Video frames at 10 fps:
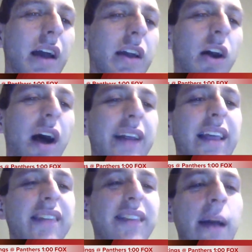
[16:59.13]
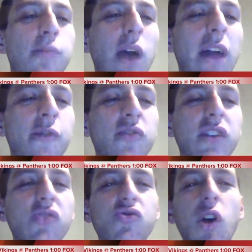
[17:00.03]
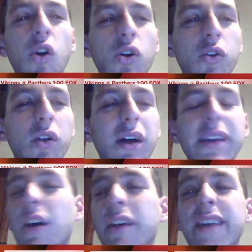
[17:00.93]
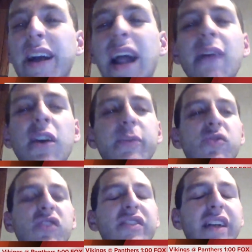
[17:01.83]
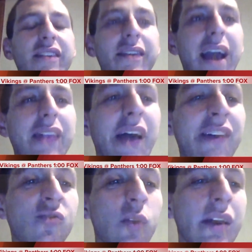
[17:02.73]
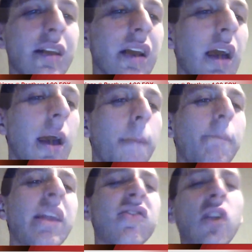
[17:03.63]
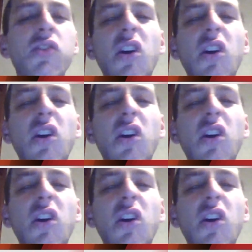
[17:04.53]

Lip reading: I think Sam Bradford's going to struggle. He's not going to have as much success as he had last week. Minnesota's